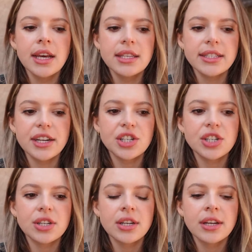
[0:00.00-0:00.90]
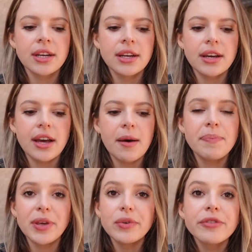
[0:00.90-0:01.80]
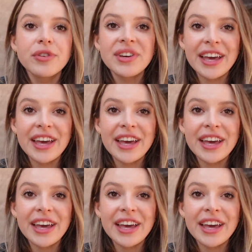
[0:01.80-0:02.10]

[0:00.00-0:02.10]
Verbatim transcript: such a beautiful